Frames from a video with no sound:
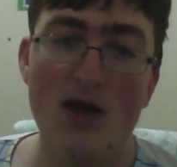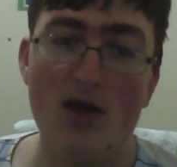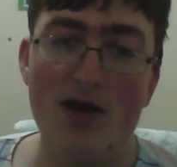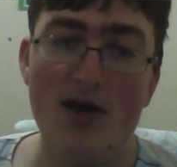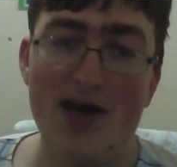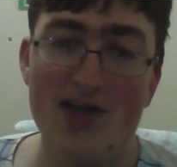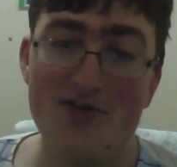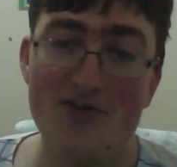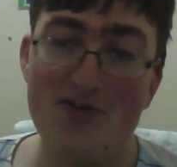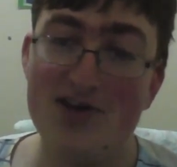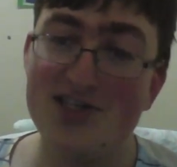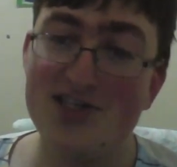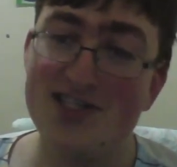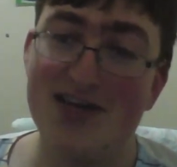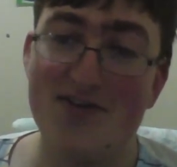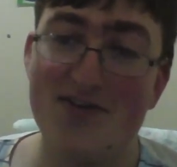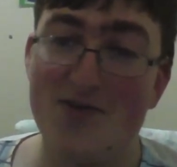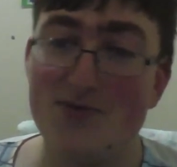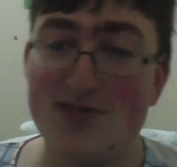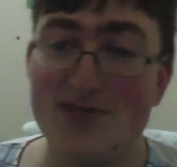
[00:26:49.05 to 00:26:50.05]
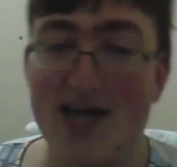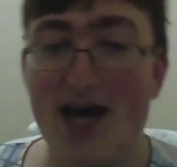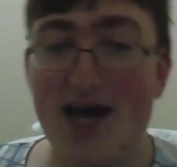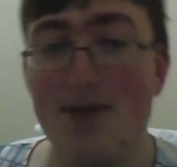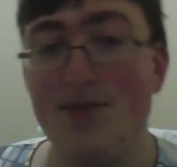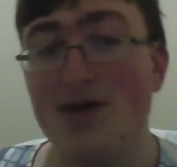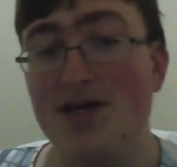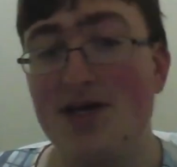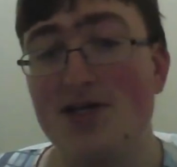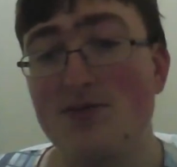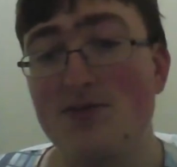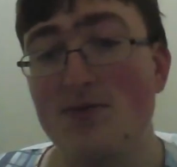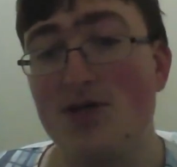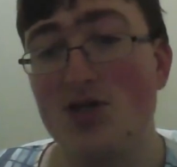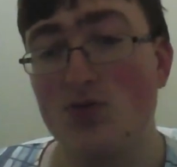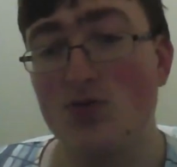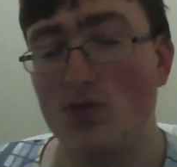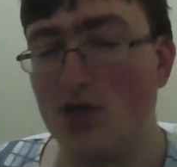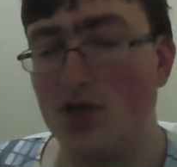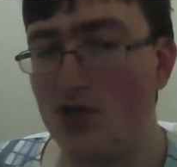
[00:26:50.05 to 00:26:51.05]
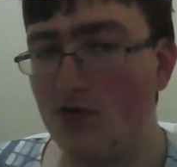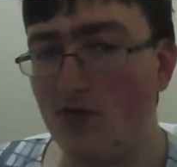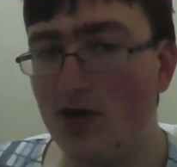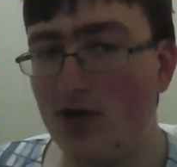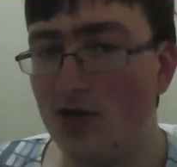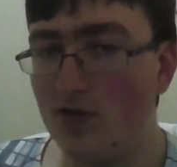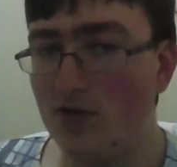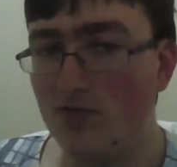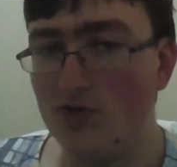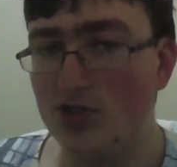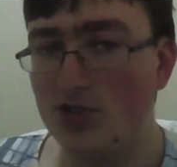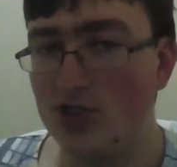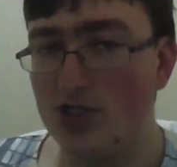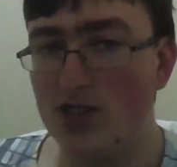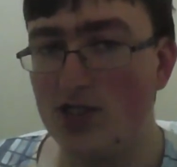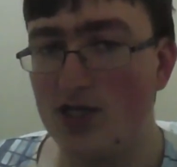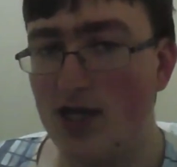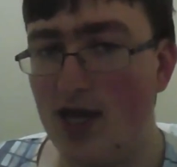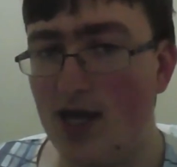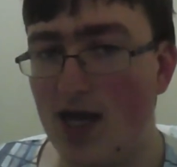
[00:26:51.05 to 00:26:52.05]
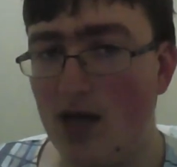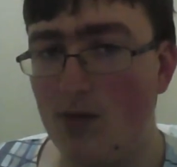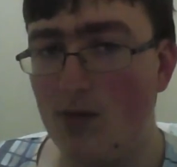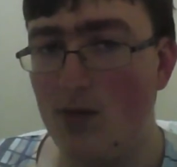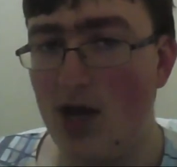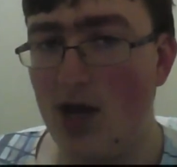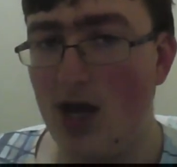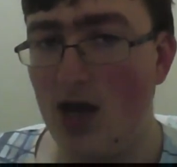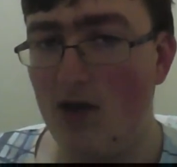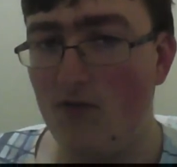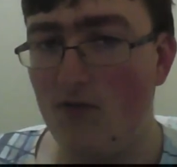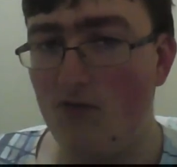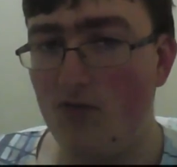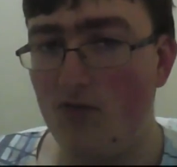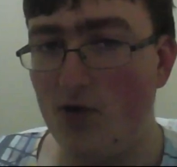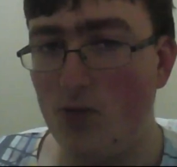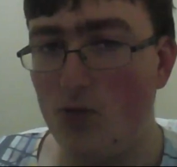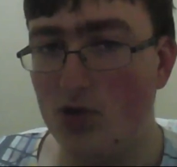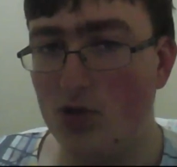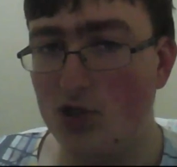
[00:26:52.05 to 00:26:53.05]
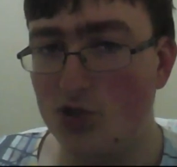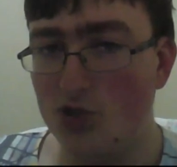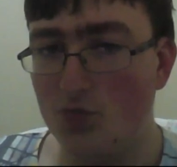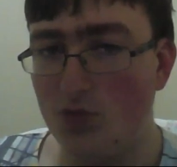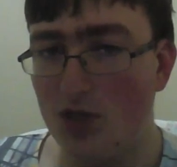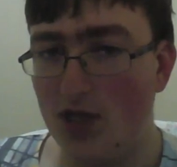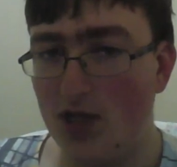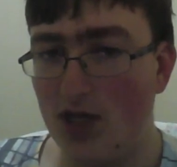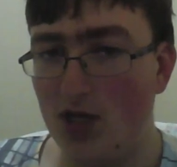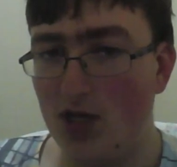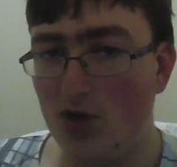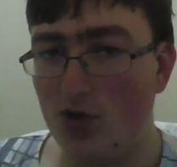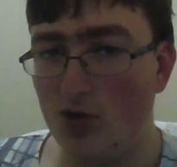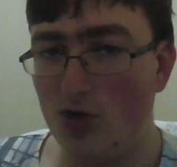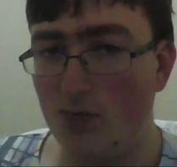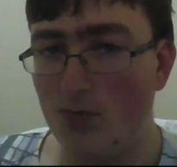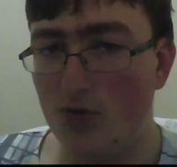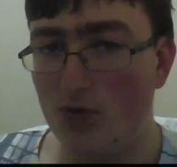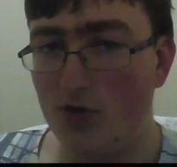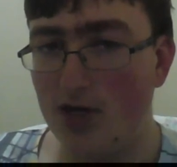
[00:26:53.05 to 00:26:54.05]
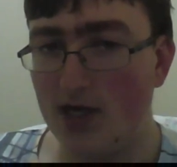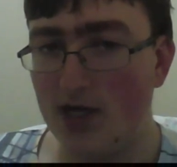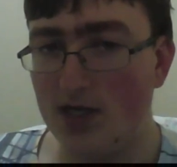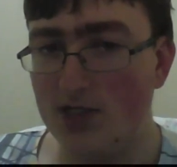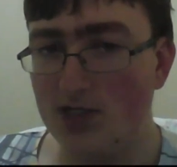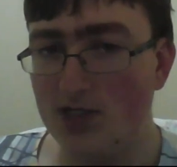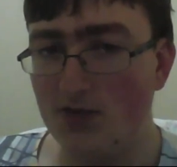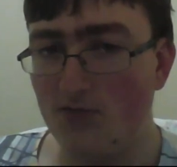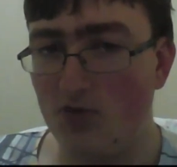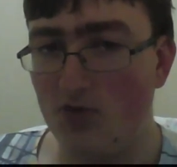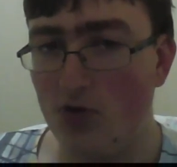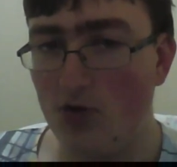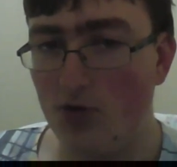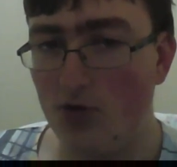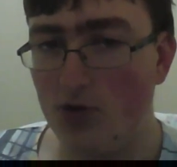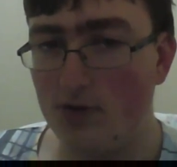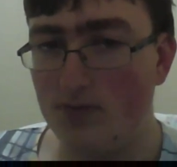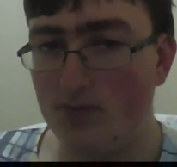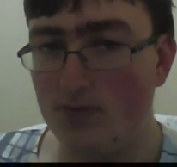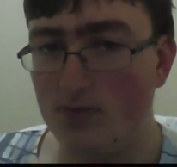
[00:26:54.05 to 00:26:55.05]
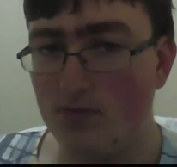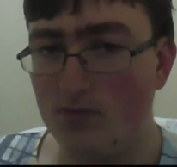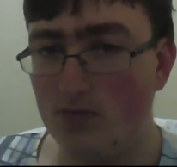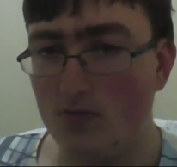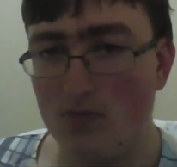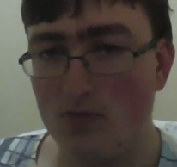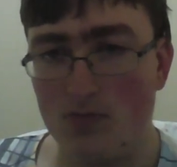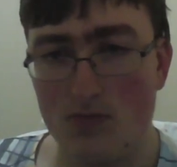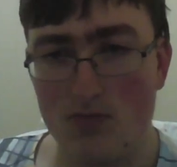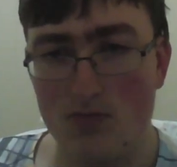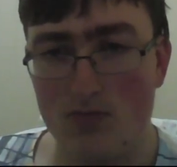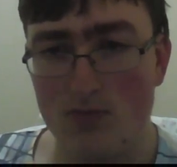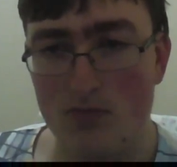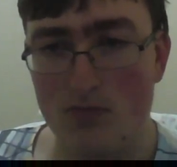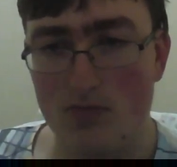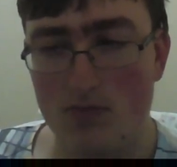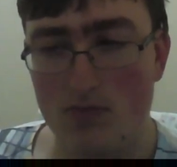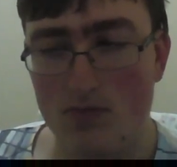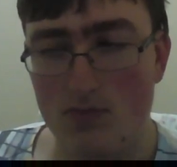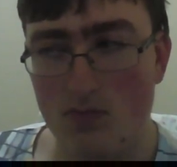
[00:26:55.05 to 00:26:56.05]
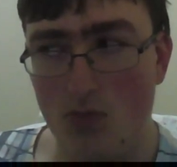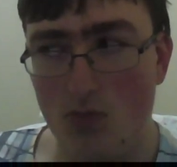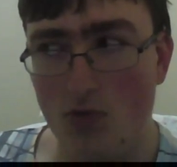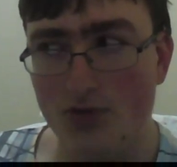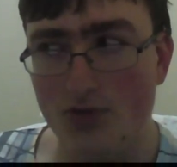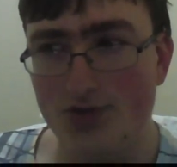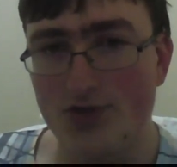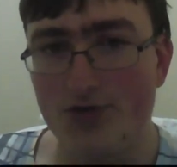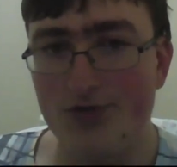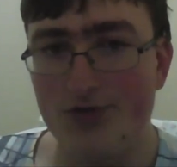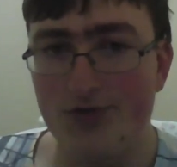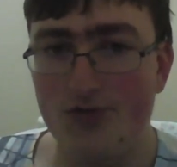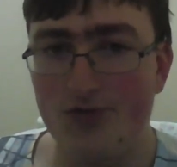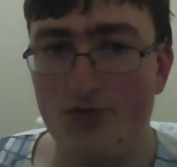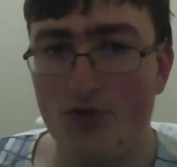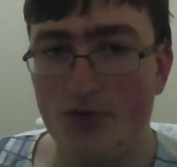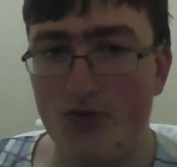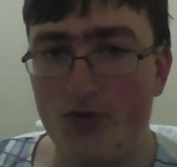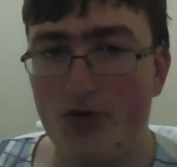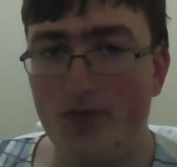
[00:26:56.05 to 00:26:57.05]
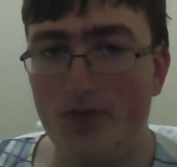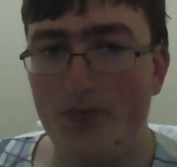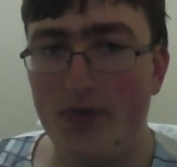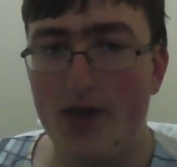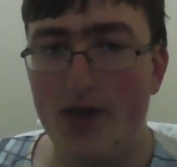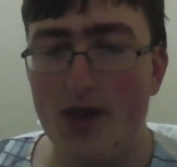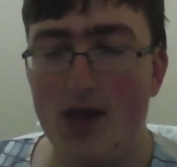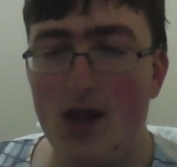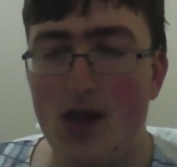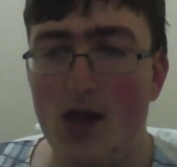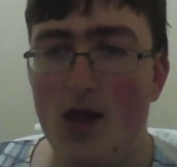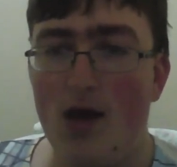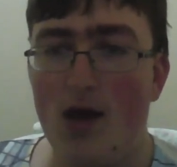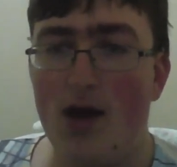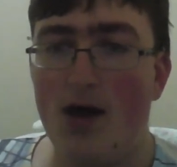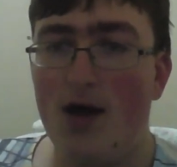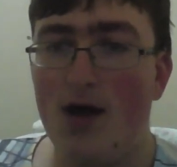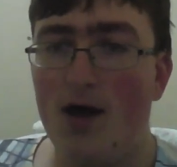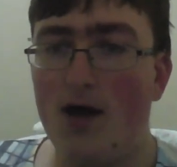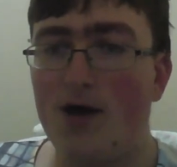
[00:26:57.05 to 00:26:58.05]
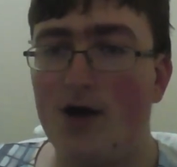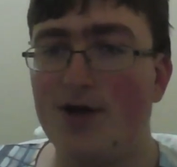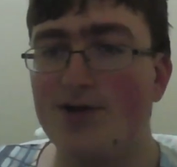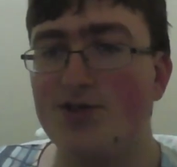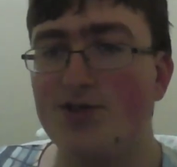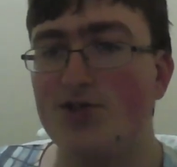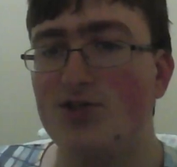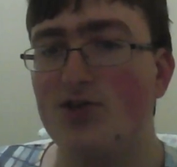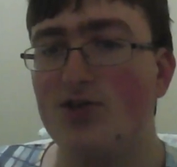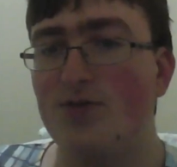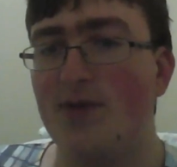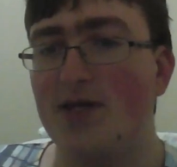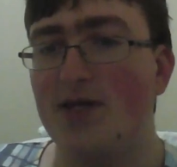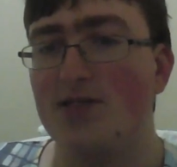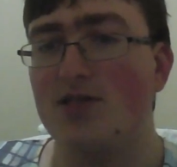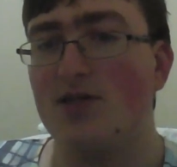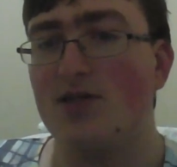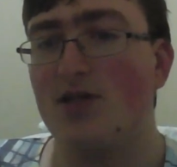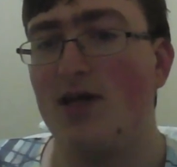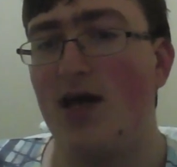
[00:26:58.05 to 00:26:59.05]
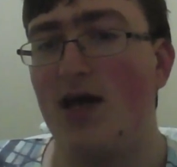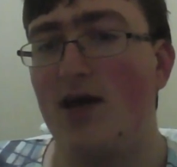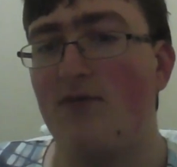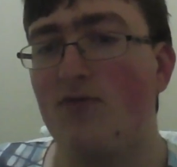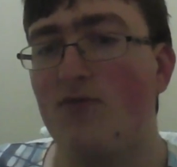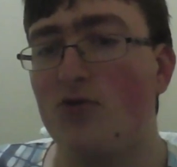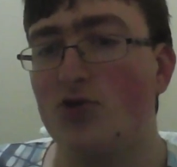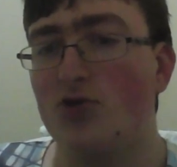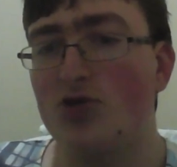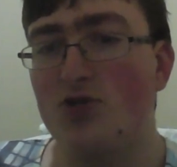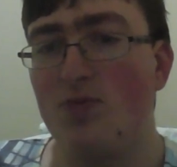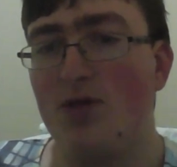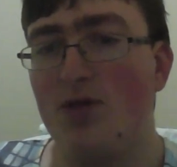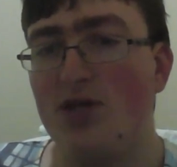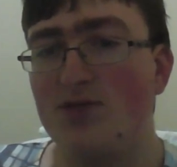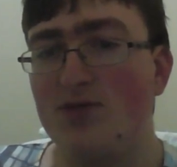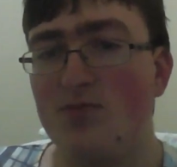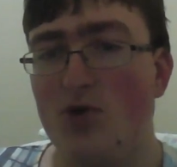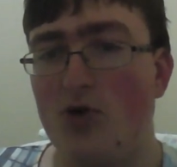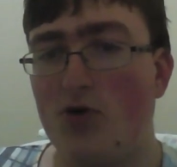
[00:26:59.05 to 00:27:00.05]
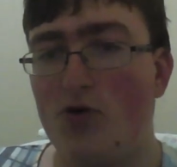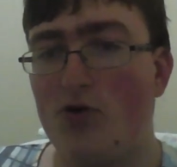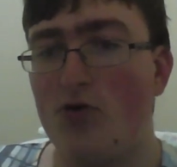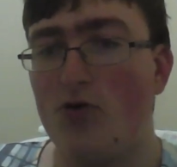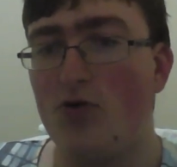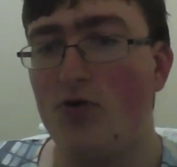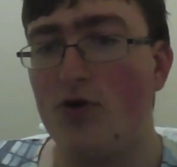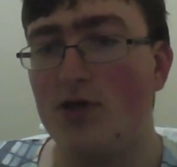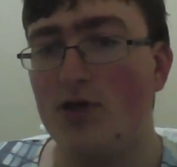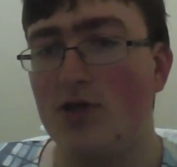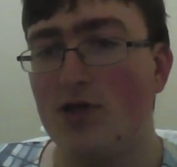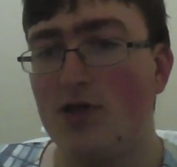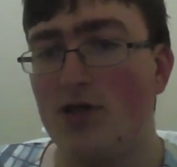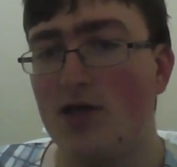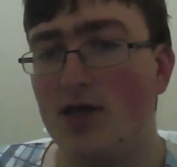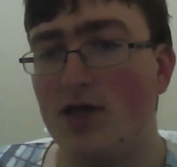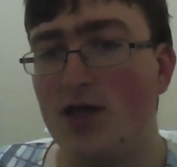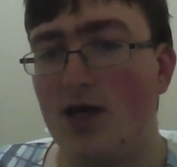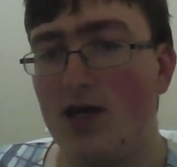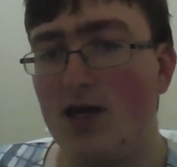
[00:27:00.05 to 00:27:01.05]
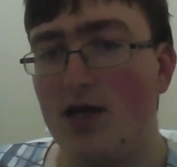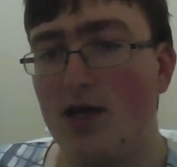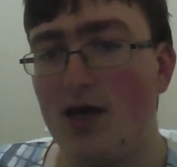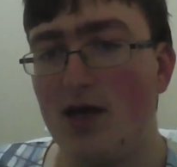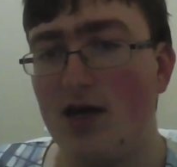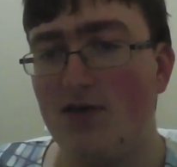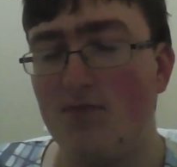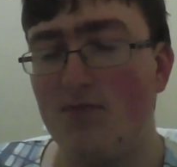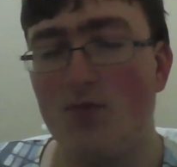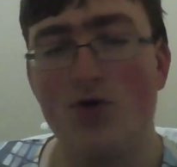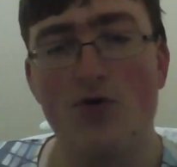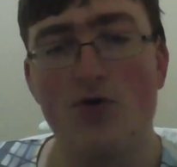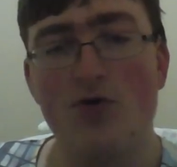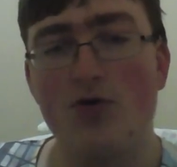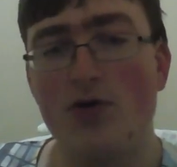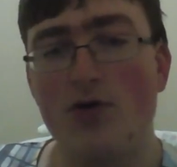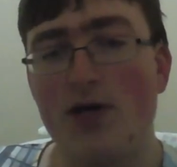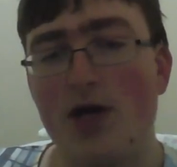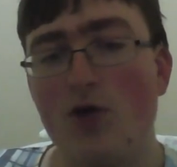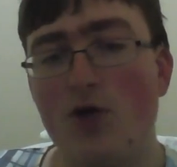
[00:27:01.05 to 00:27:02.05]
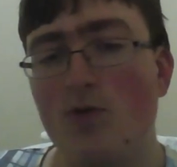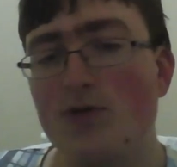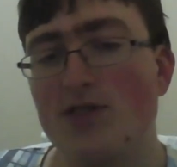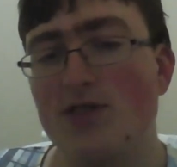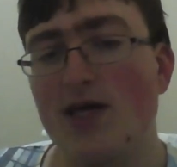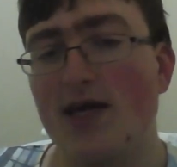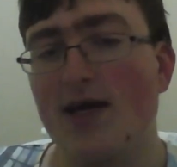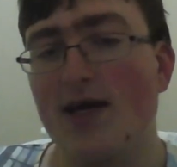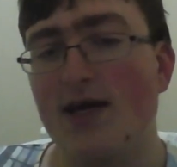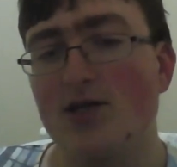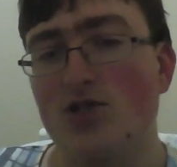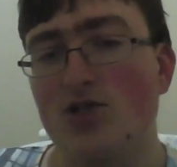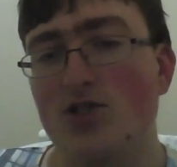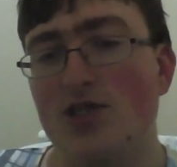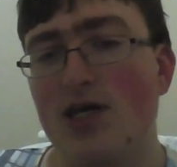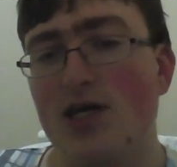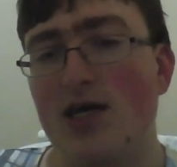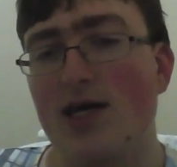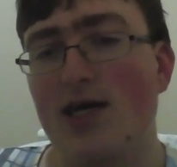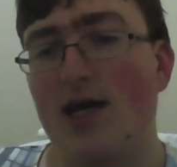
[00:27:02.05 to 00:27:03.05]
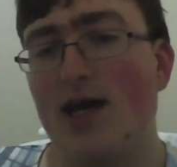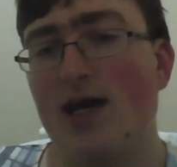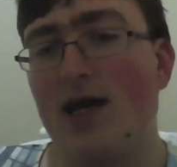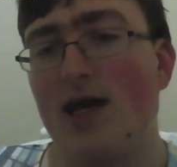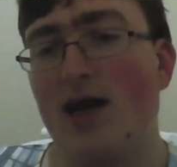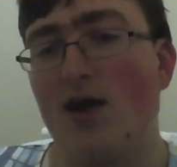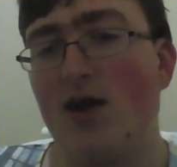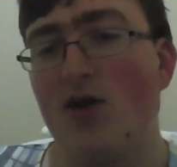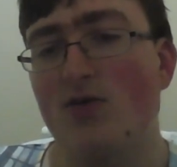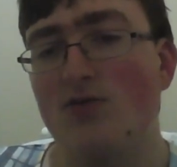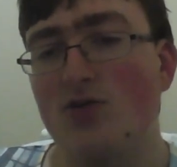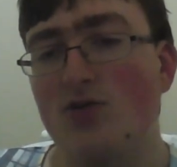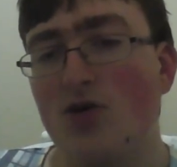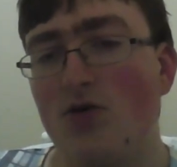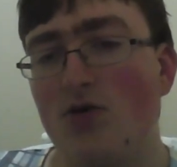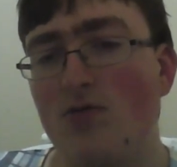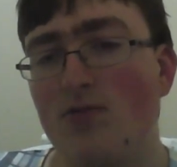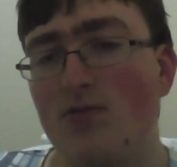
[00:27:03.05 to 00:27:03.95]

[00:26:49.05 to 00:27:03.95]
And the reason everyone was happy is because when Adrenaline Rush is in the game, everyone is playing combo decks in Rogue. More so than normal. So basically everyone just plays Miracle and they're like, hey, I have Miracle and I always get Gadgets in and I don't